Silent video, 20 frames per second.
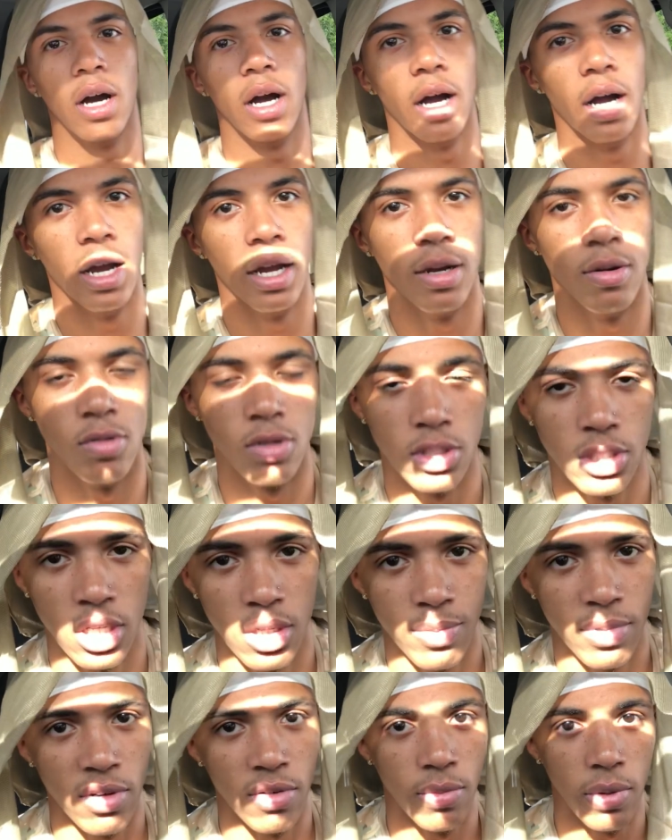Alright, what's
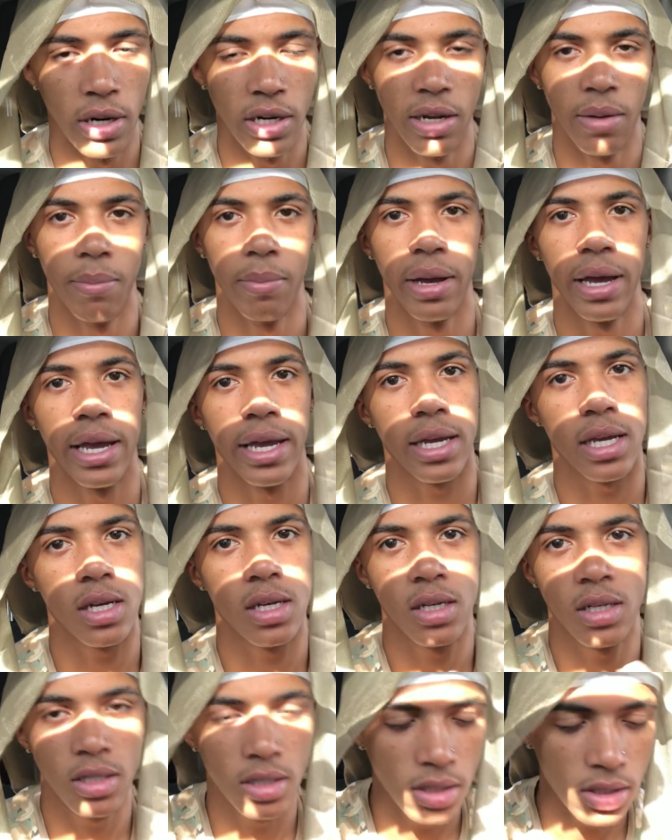up everybody? I'm back.
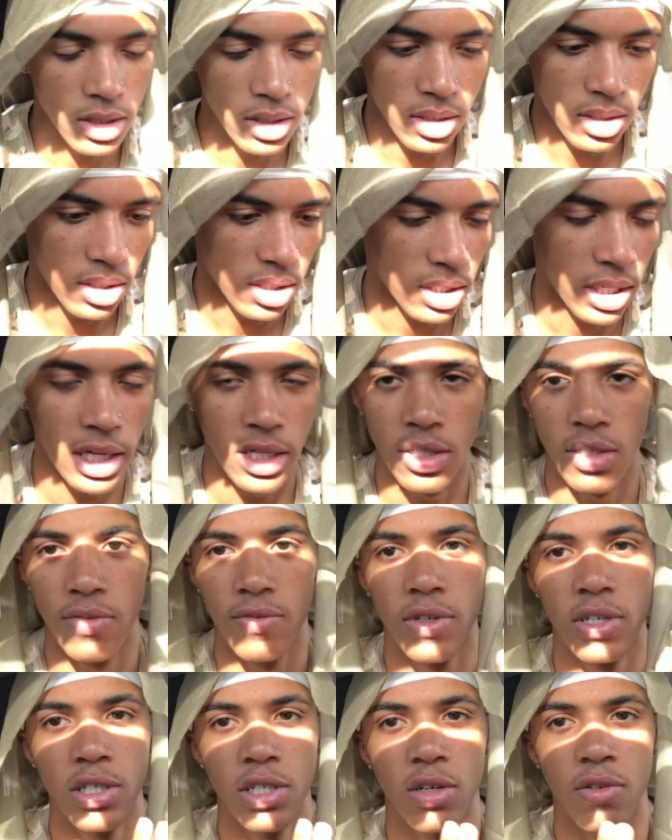Slight little
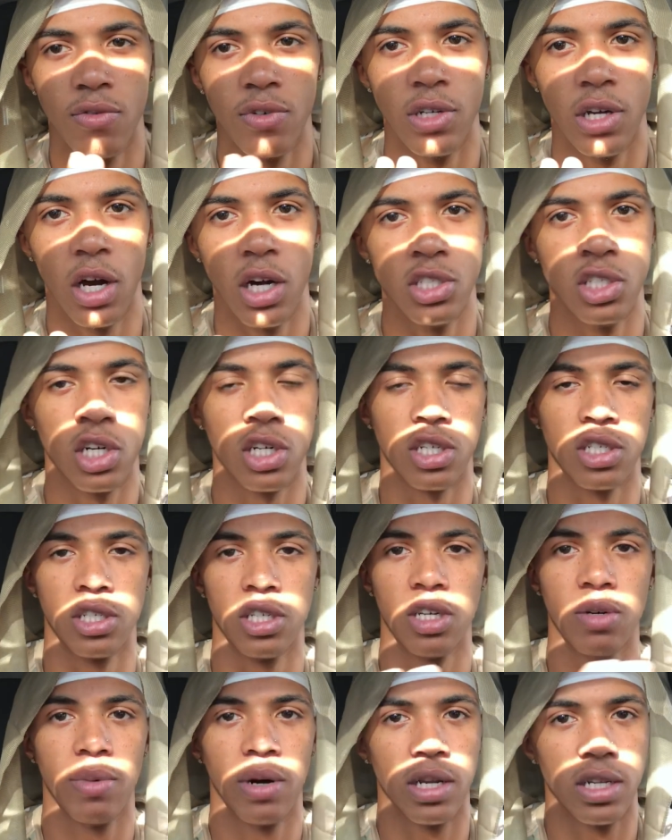video for y'all, as y'all can
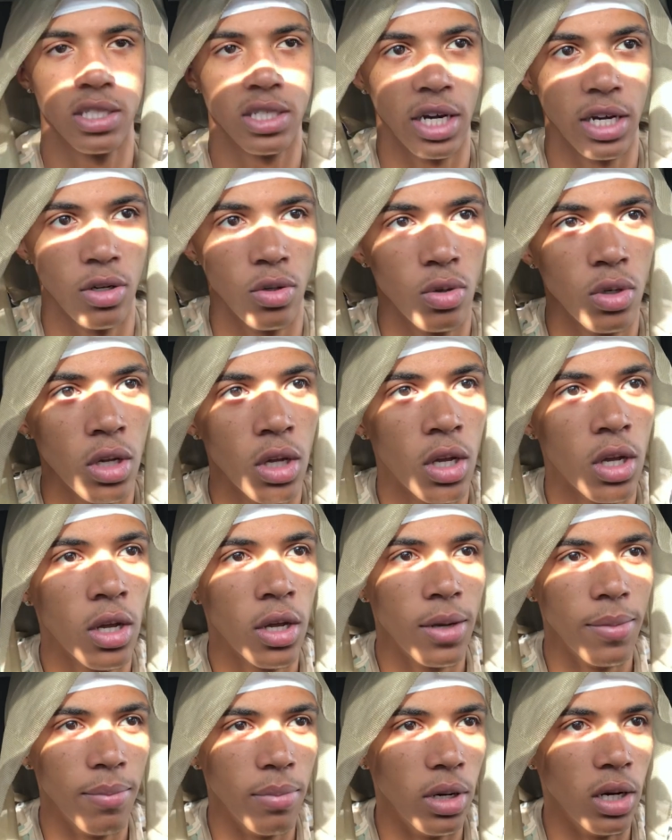tell by the title.
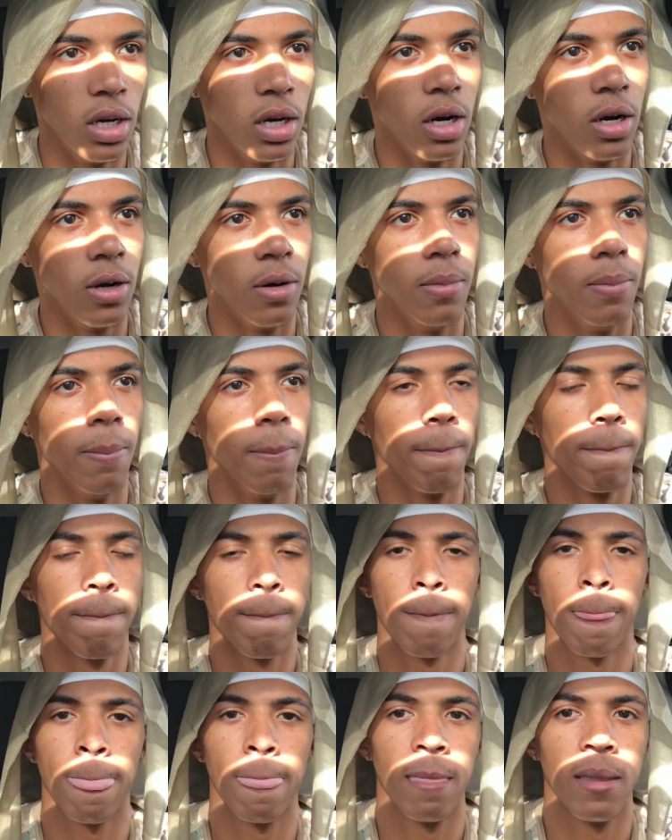But
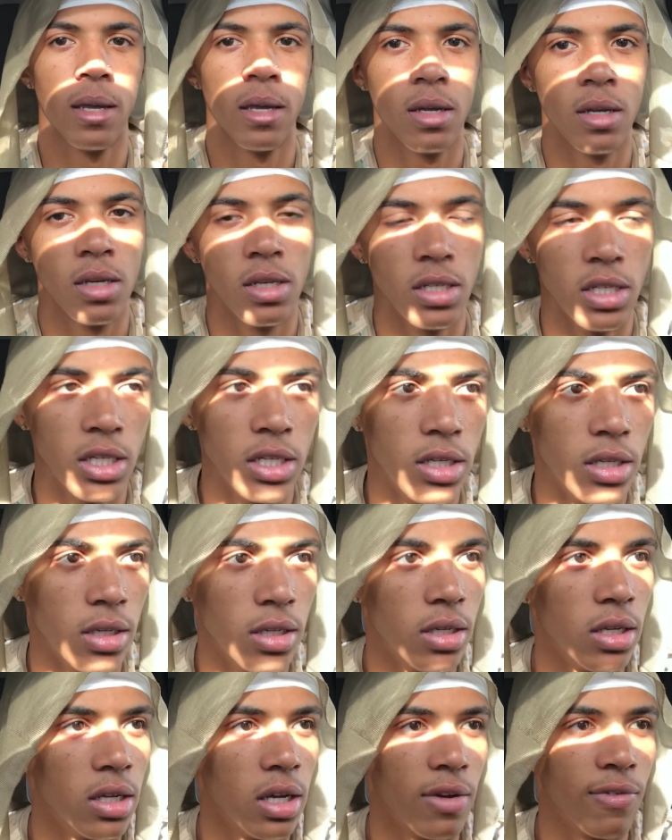yeah.
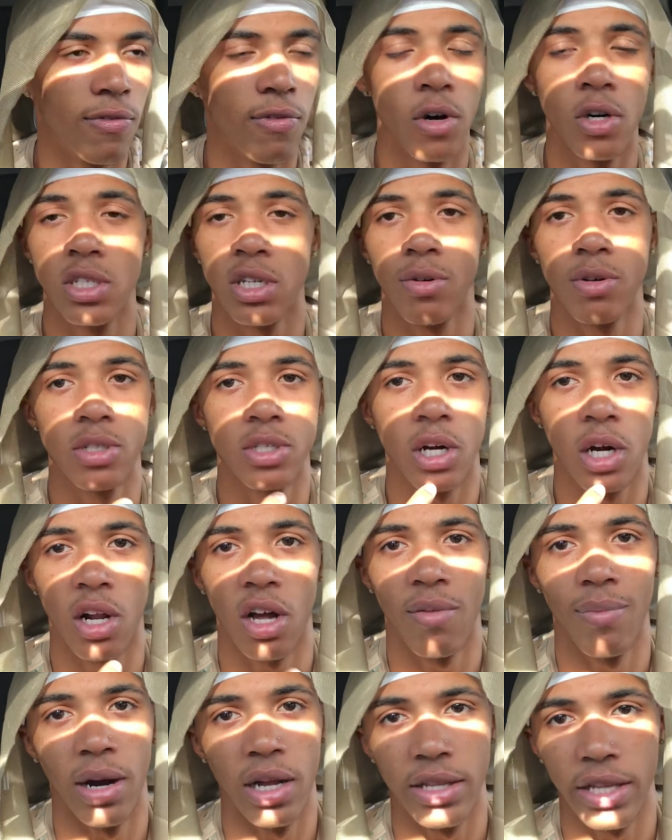First I want to start
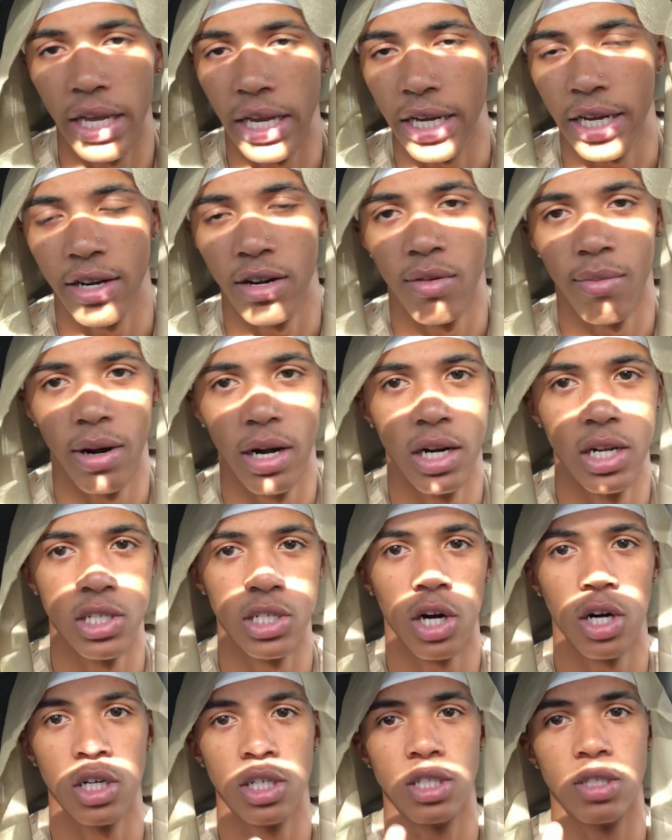off by thanking everybody that's
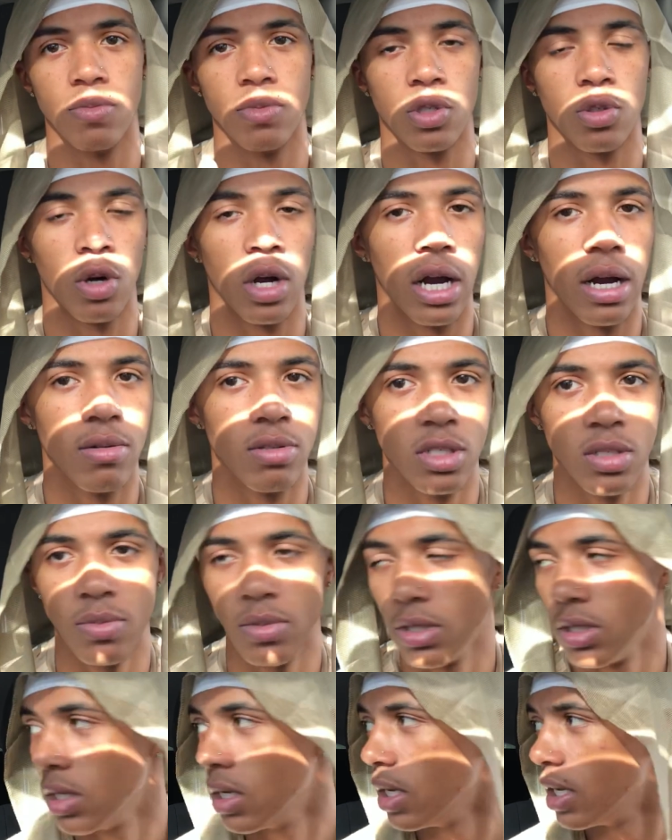already subscribed to
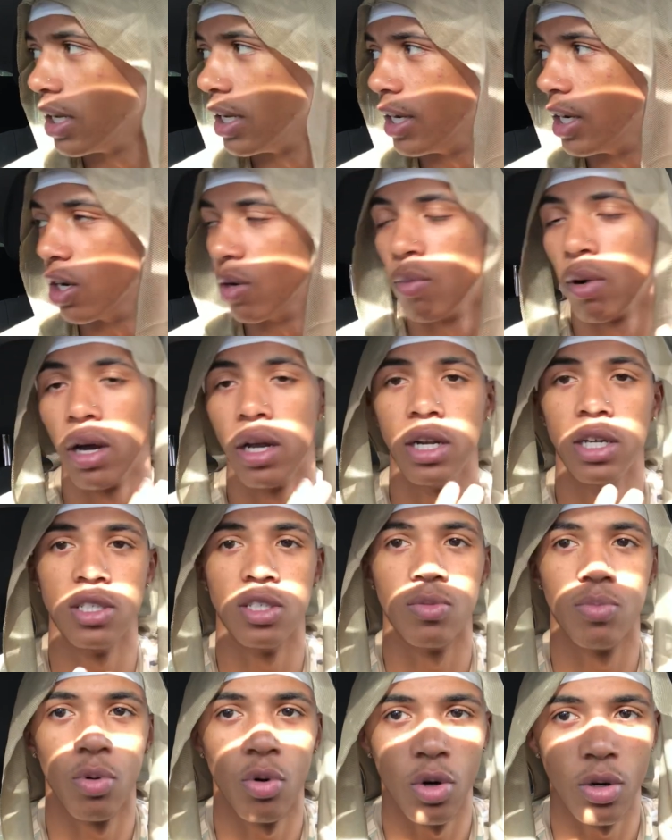me, everybody that
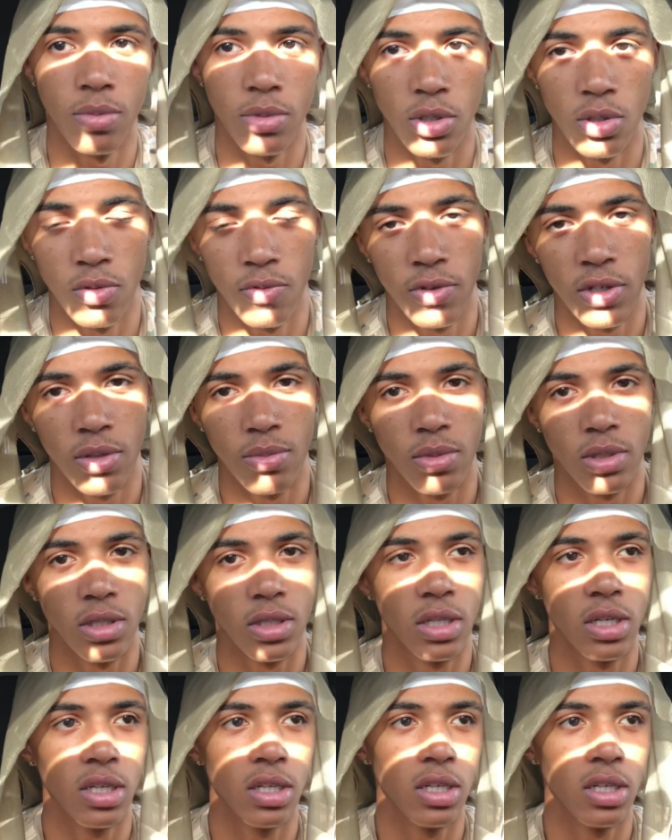support me, you feel me?